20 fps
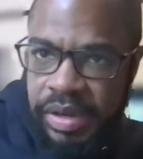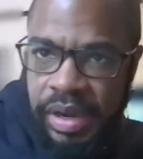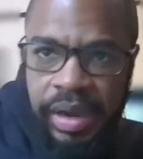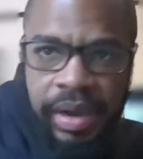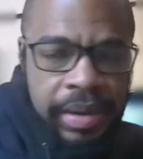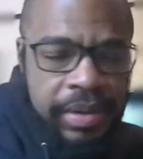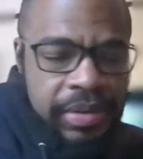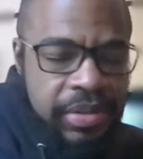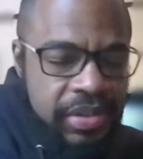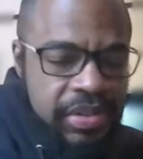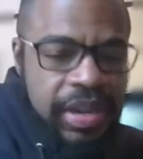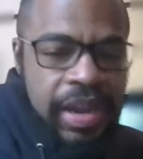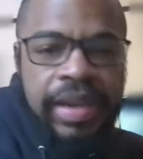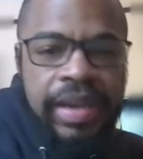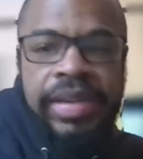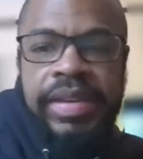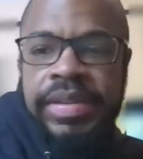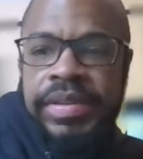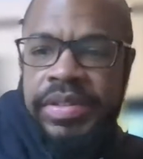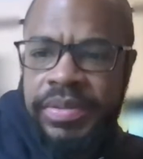uh,
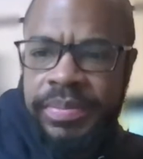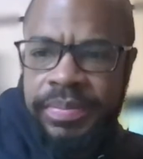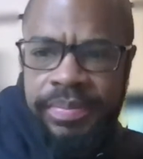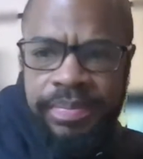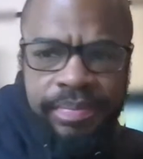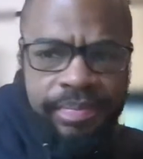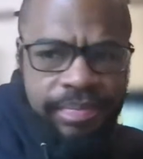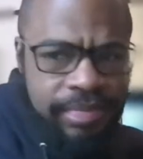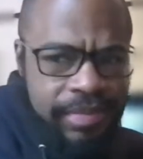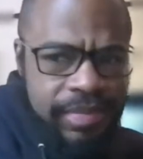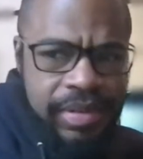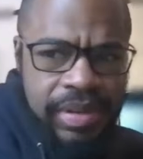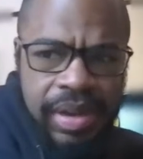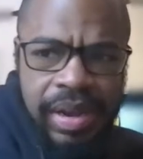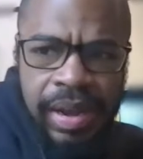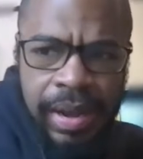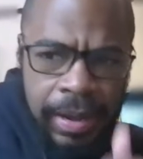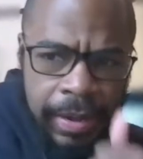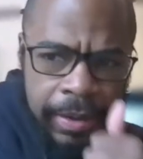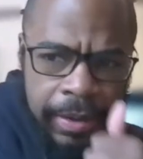science,
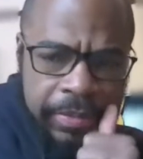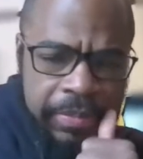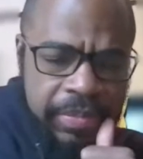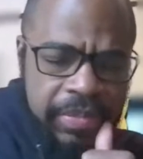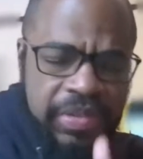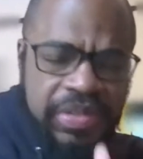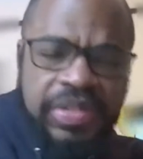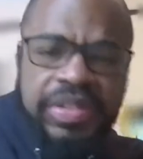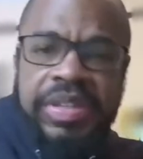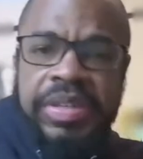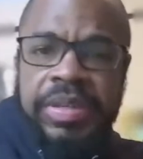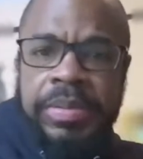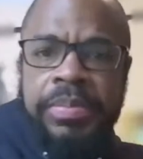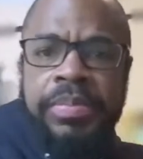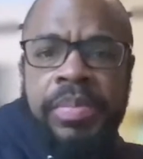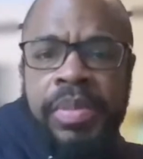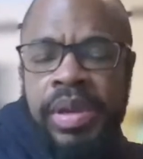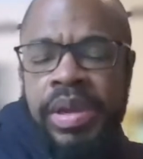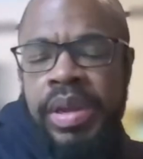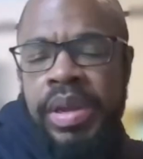um,
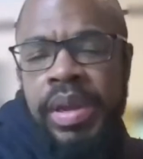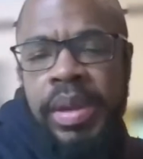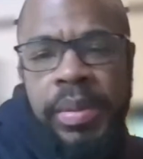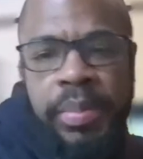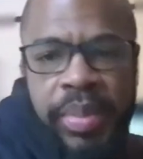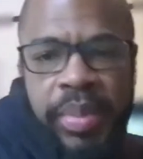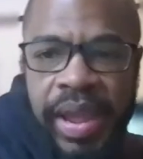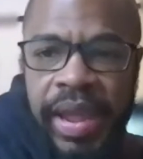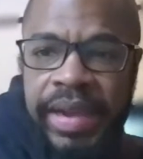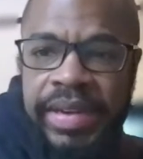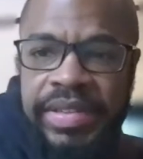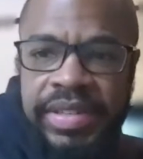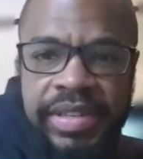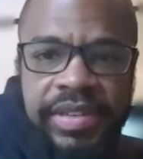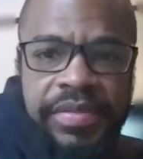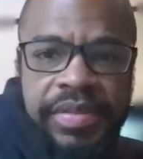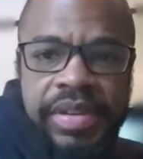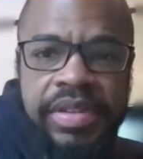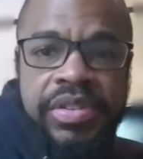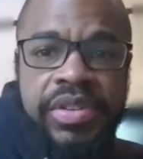STEM
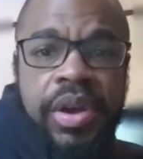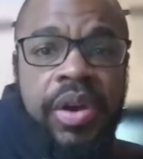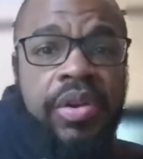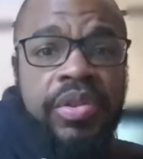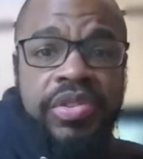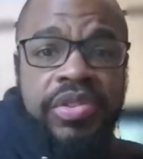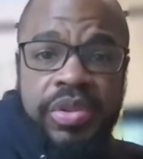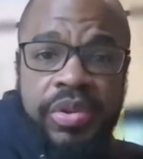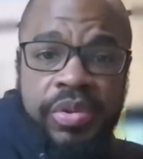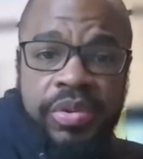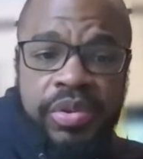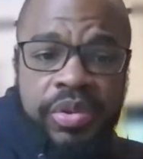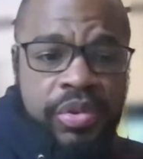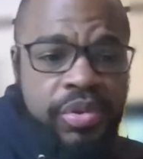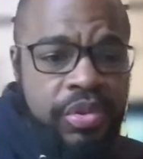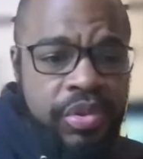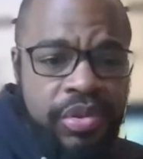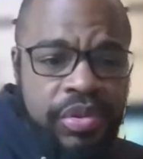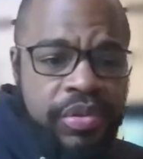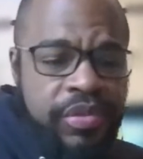activities, also
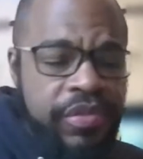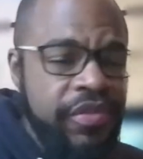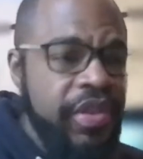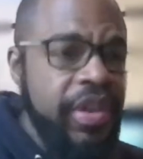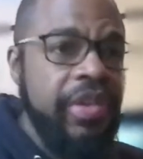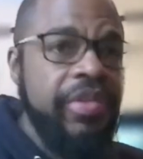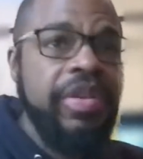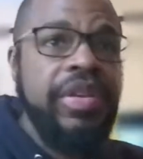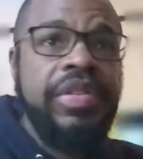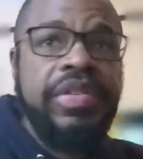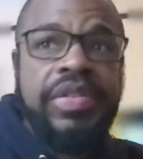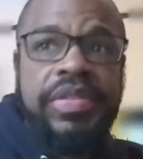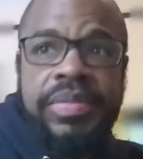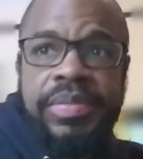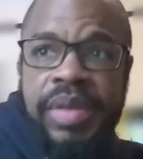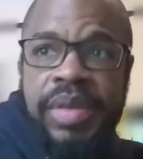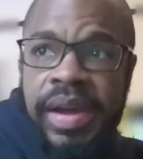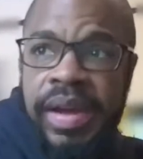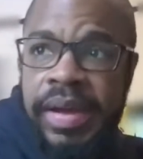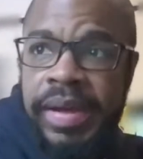
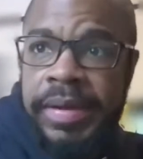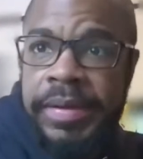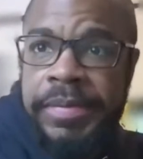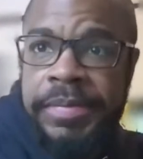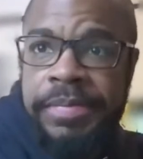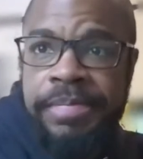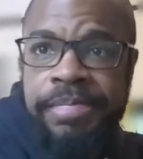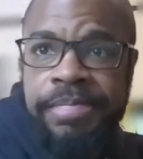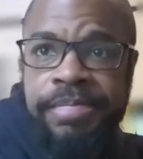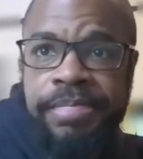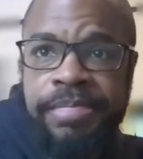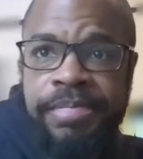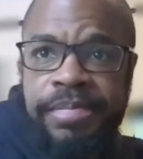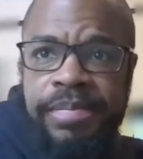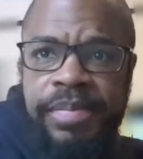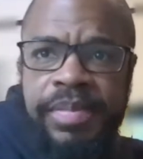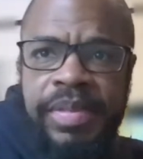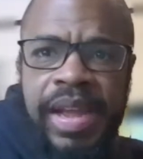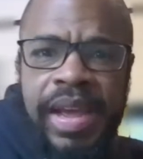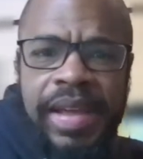various, um,
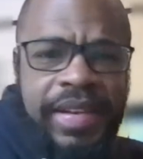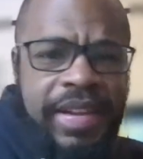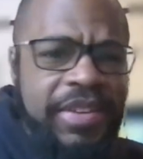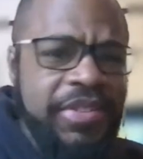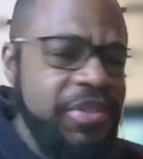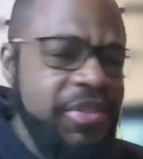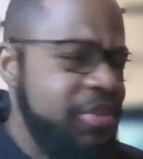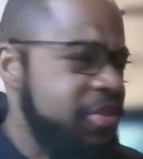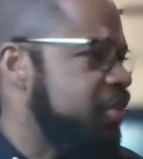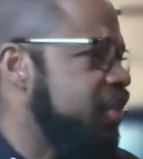not nature